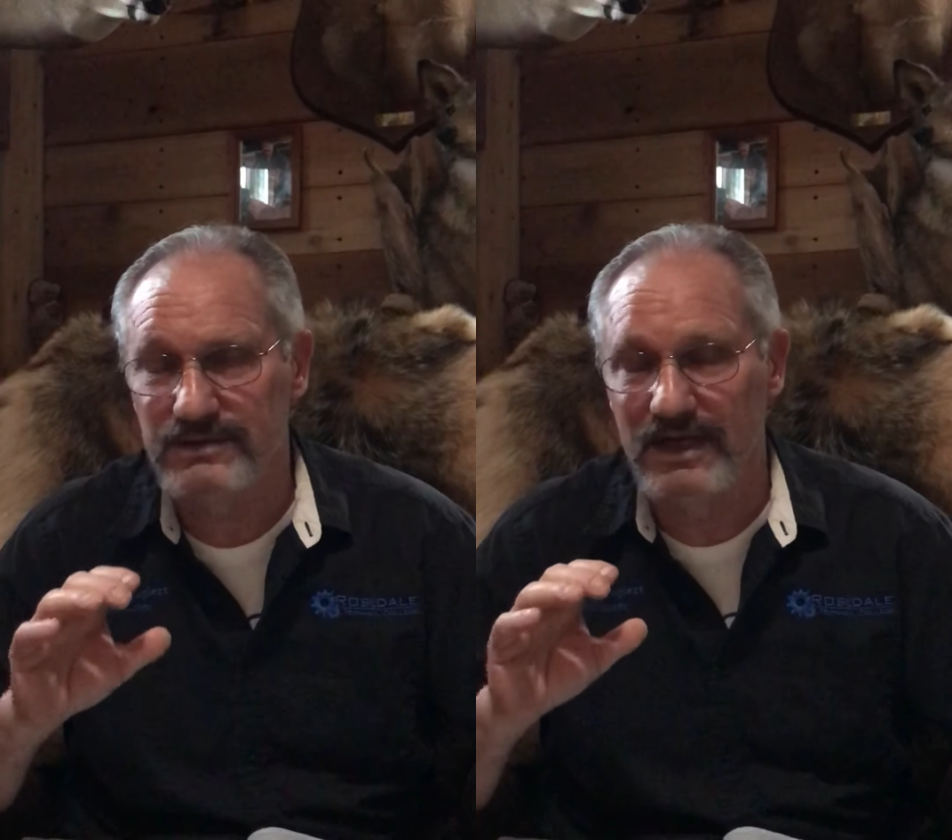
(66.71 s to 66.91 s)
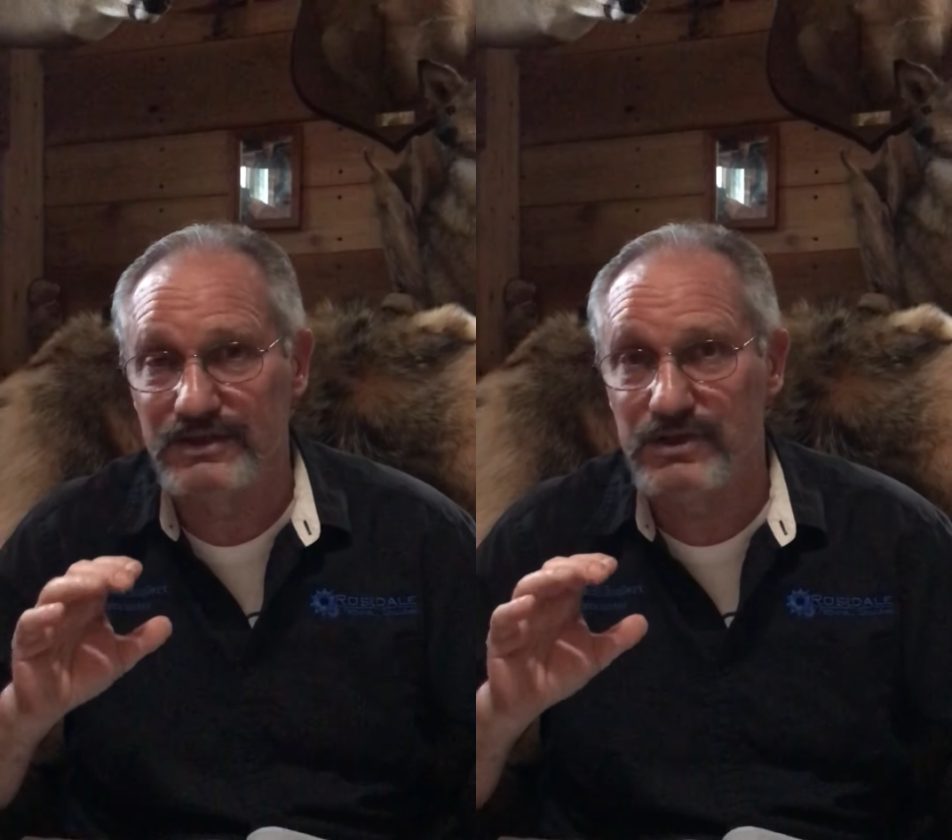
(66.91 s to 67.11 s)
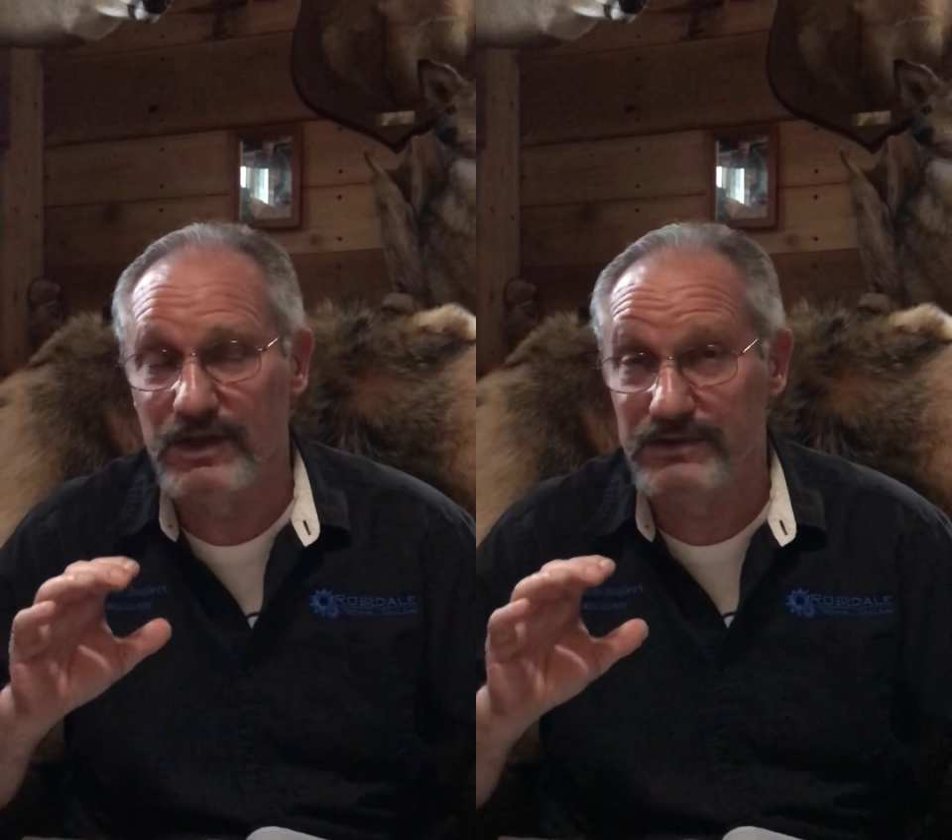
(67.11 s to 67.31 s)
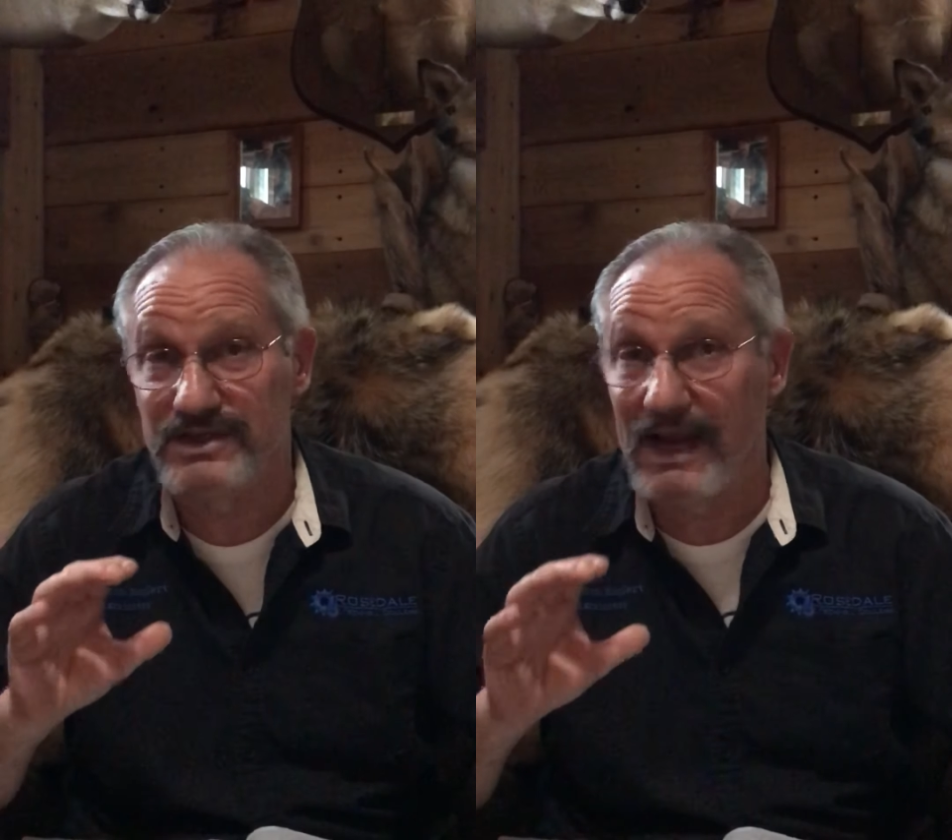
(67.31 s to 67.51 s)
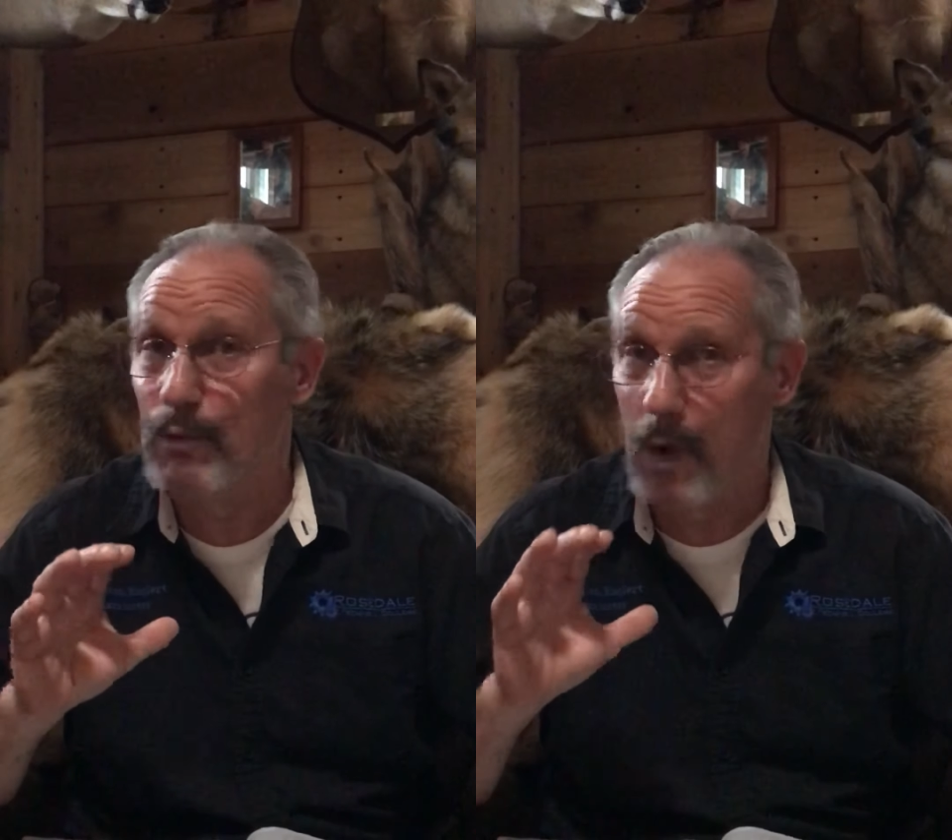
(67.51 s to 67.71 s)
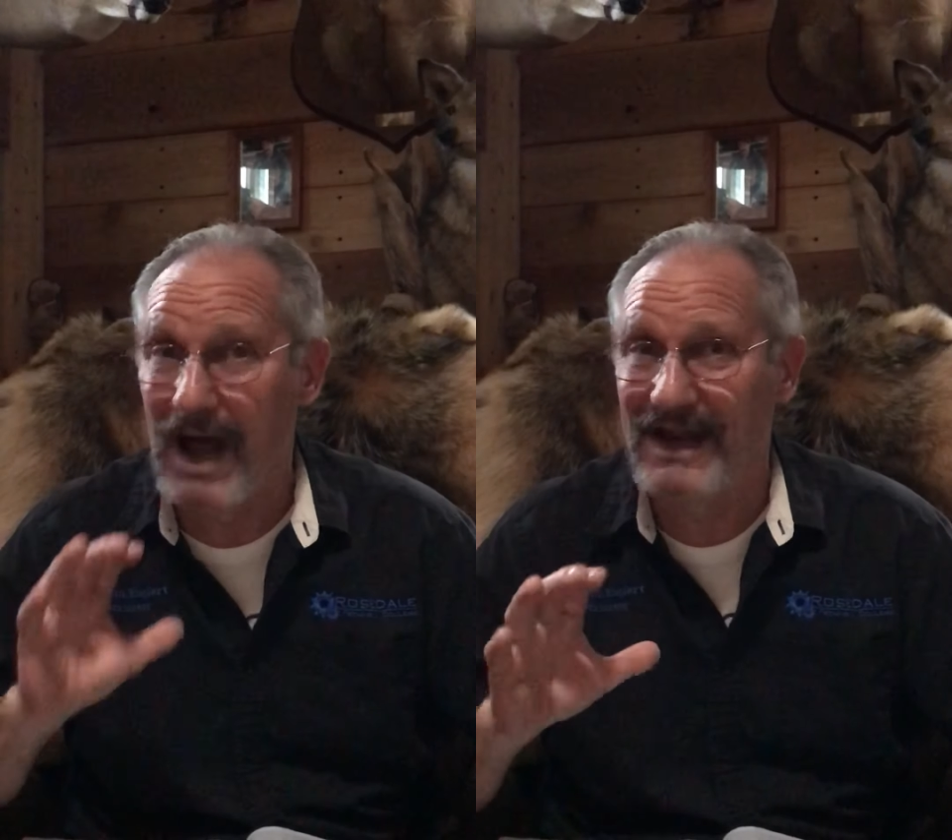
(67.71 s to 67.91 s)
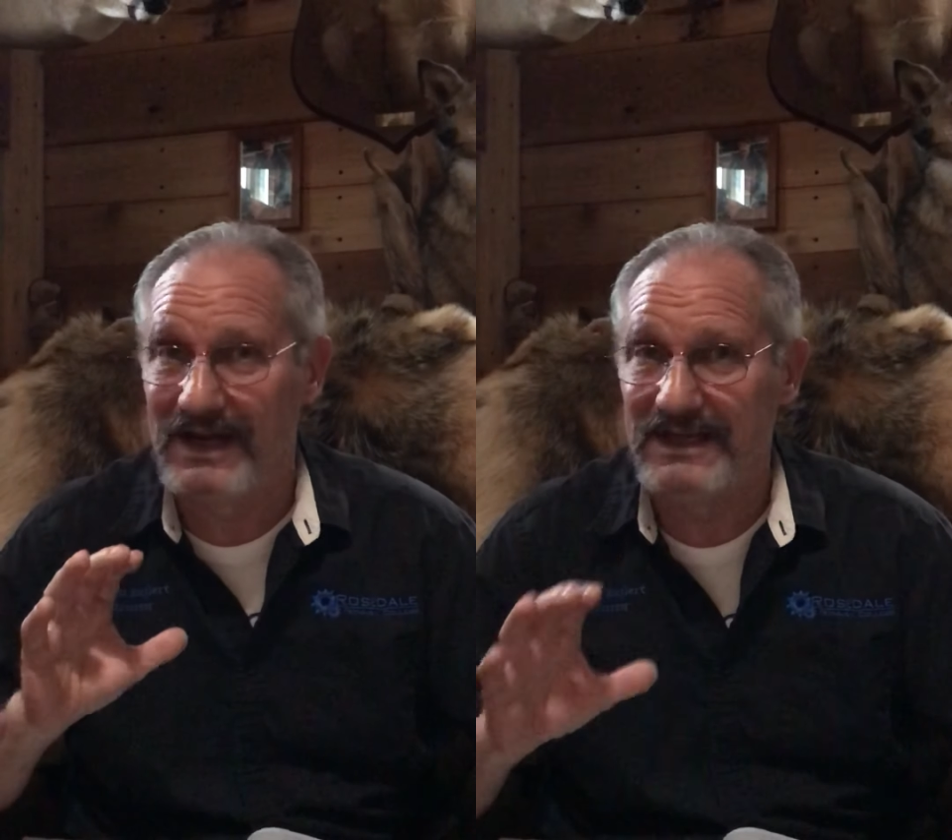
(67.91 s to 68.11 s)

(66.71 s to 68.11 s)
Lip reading: so that you understand why I